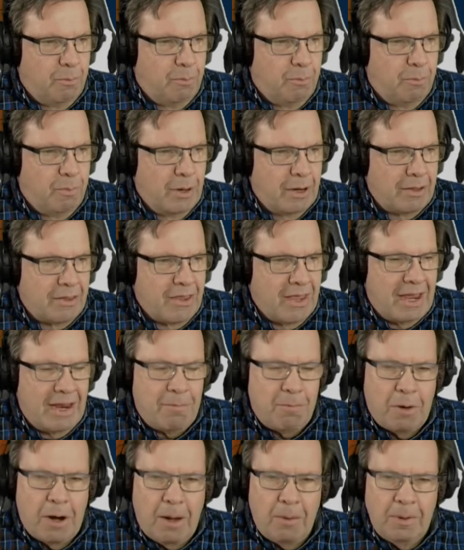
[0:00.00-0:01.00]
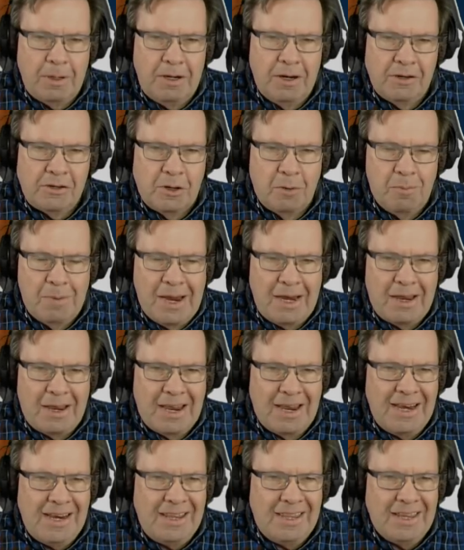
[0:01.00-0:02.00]
But that probably doesn't make
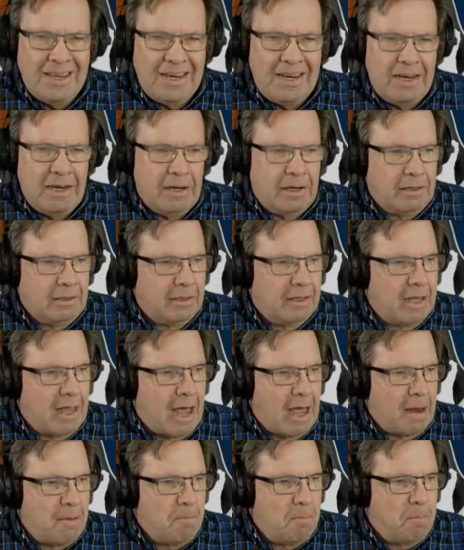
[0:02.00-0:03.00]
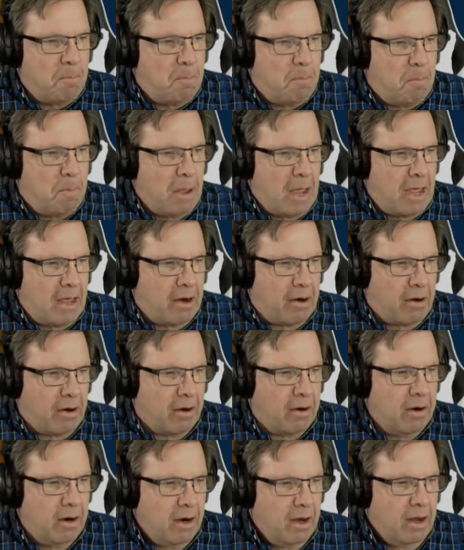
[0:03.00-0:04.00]
anything a lot
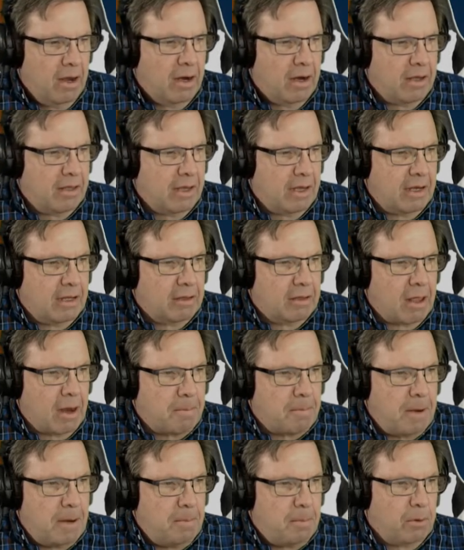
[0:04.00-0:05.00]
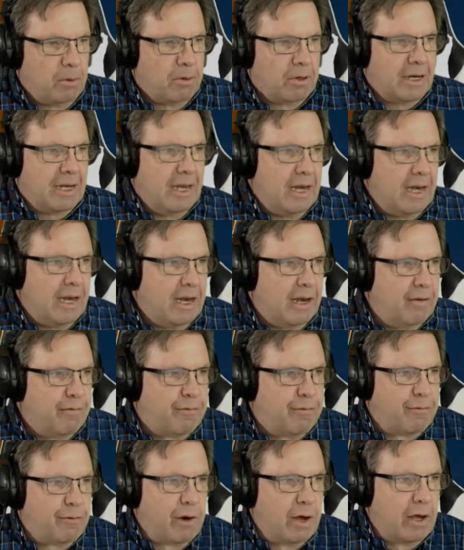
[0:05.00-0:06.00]
better. I think a lot of people are getting in
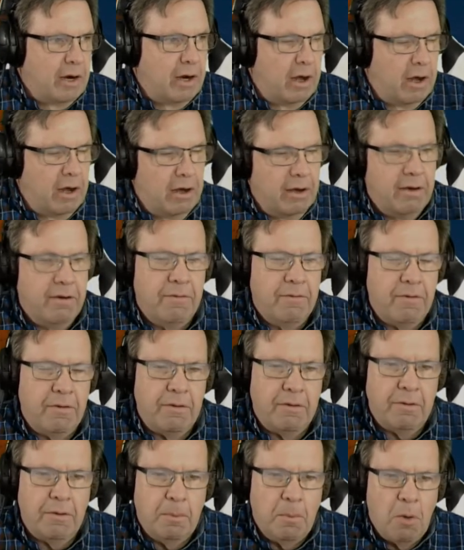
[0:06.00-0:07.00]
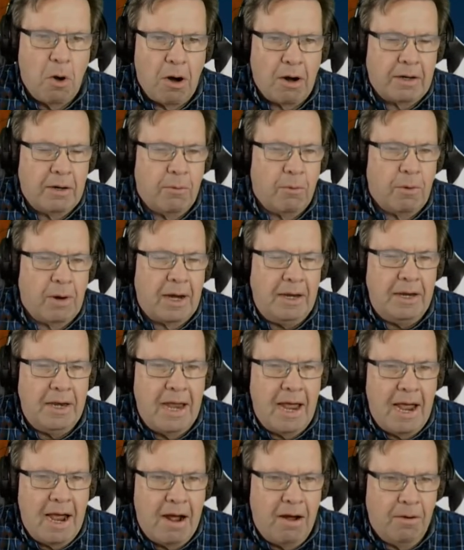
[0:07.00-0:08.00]
front of the market right
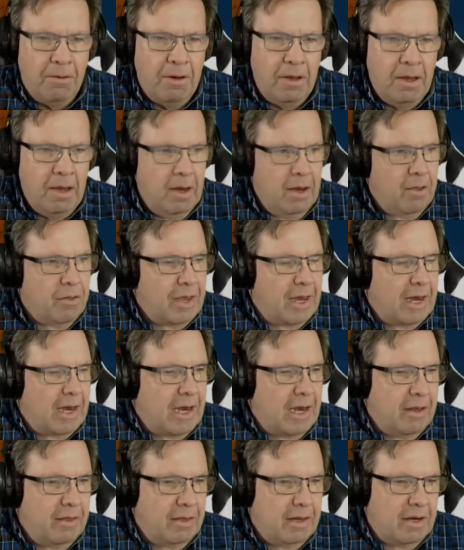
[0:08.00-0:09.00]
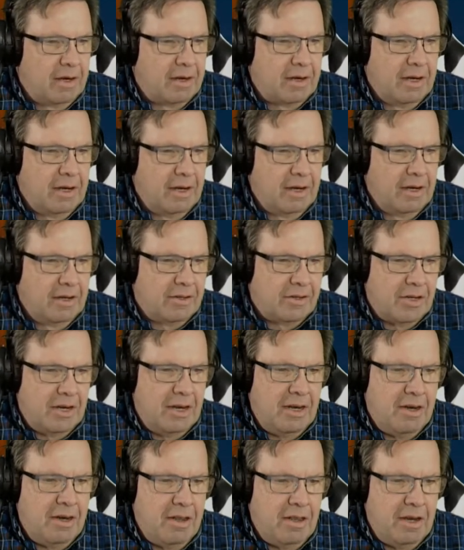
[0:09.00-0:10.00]
now, thinking that uh, it's the
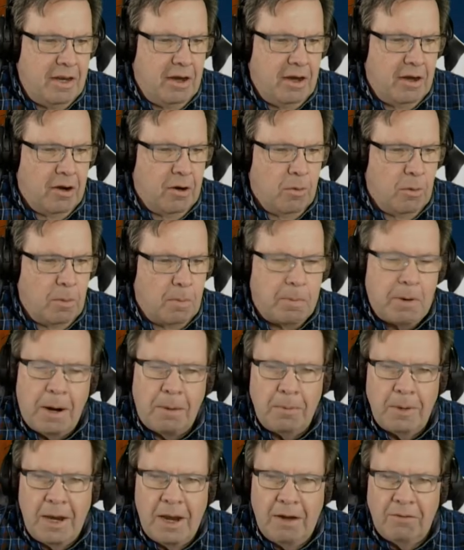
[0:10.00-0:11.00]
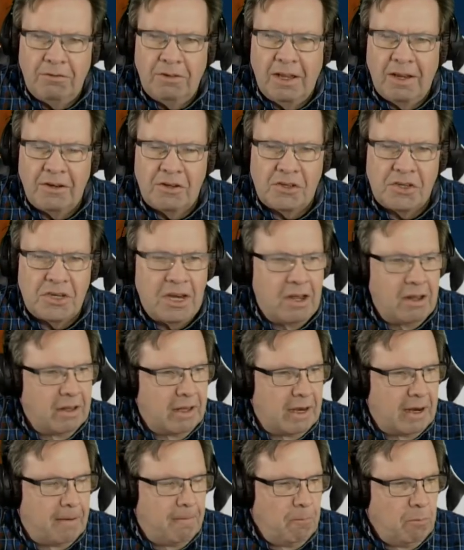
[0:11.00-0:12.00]
end of the year. We'll probably have less
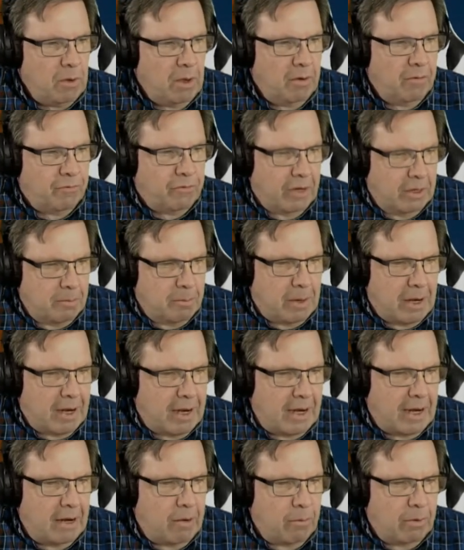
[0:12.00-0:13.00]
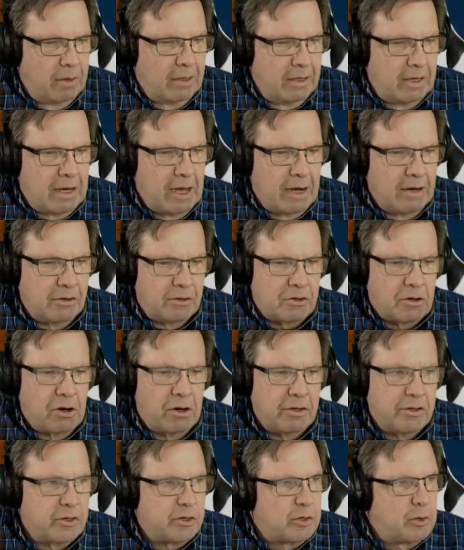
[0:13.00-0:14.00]
selling. Fund buying really kind of
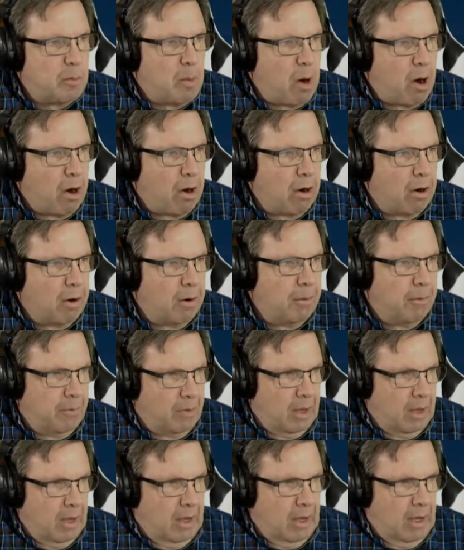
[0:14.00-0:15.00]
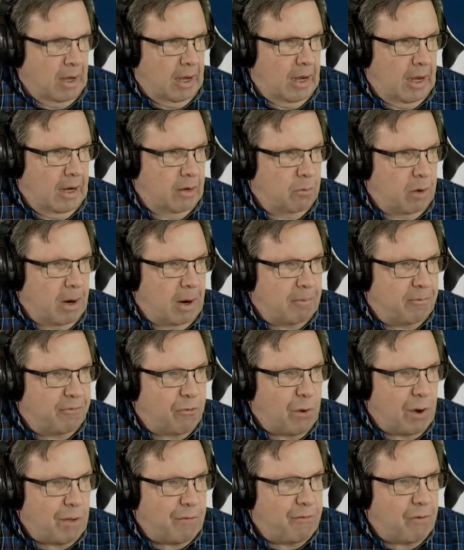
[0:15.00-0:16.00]
starts tomorrow and we're up
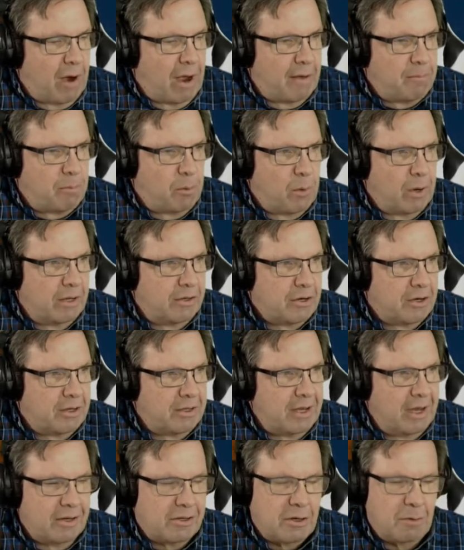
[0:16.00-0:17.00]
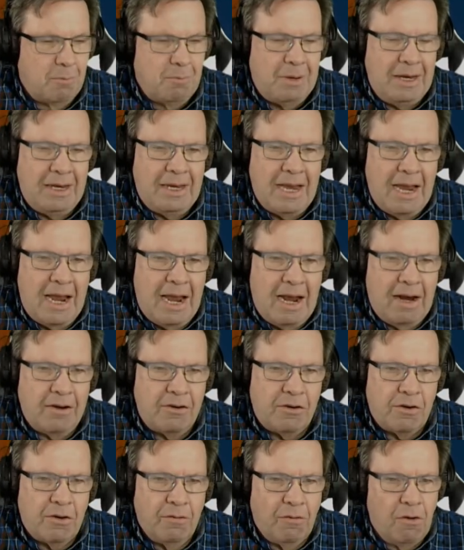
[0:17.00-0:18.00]
45 points on the S&P
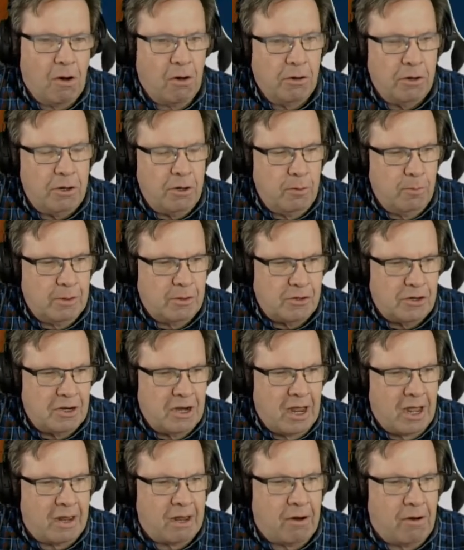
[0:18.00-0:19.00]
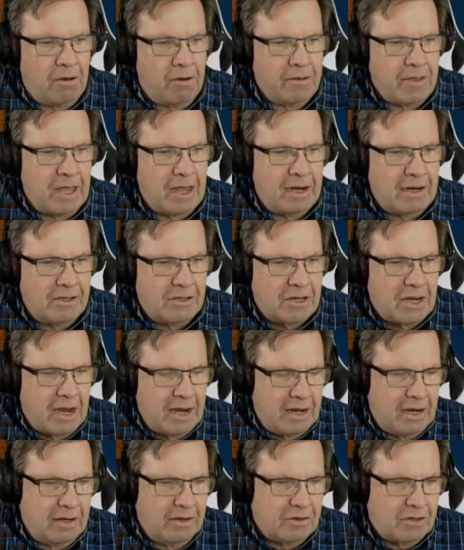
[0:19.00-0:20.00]
cash. The volume is not all that
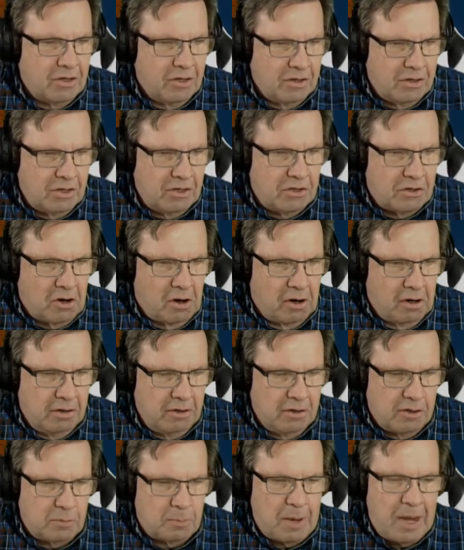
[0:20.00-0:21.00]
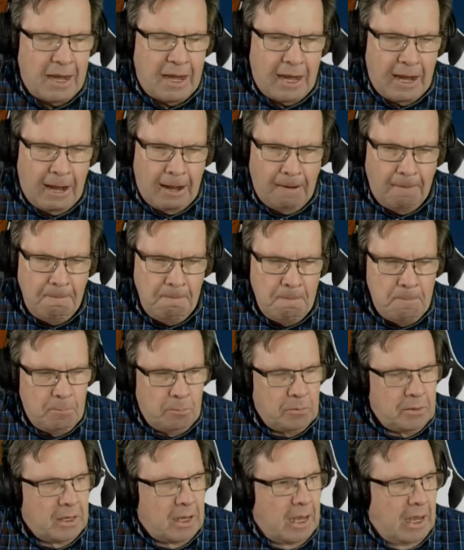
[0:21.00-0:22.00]
exciting since he started speaking
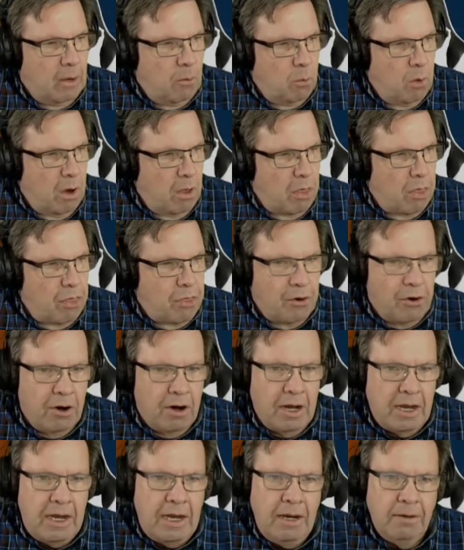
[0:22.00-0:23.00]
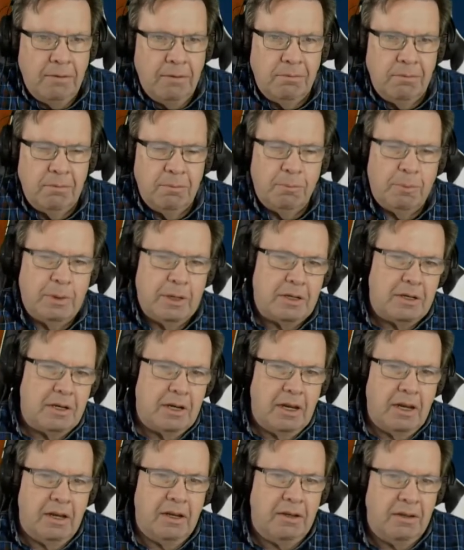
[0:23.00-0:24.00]
at 130 but
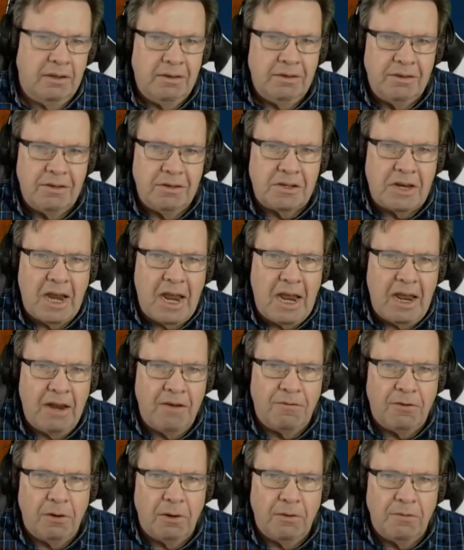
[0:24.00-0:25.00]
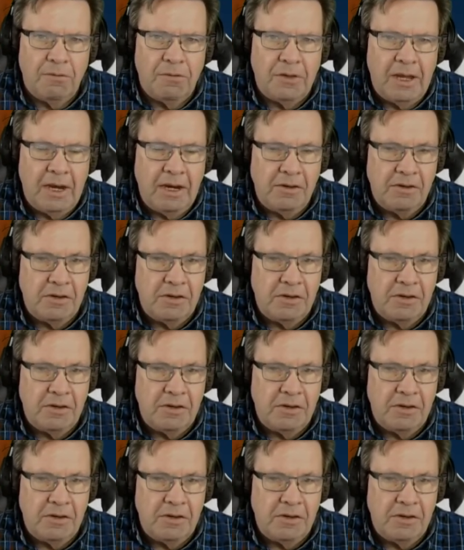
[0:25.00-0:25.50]
uh, just a handful of things.